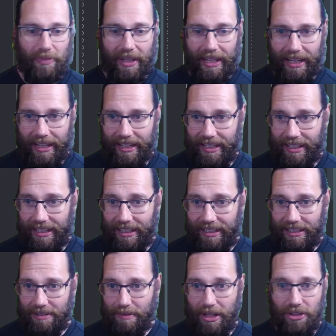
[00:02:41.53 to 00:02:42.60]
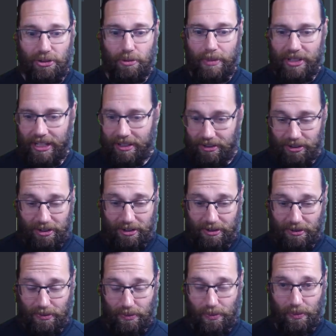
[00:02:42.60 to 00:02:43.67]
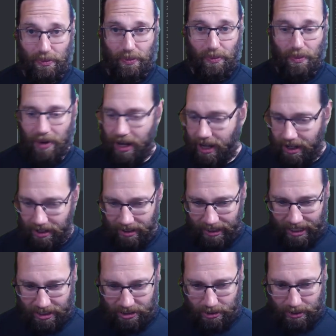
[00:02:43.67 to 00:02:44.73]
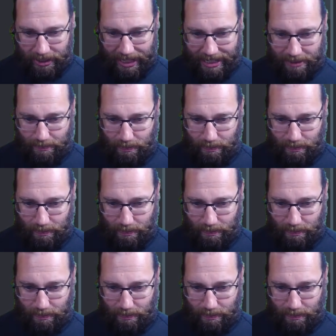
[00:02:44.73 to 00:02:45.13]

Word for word: and it's still busy. So while it's doing that,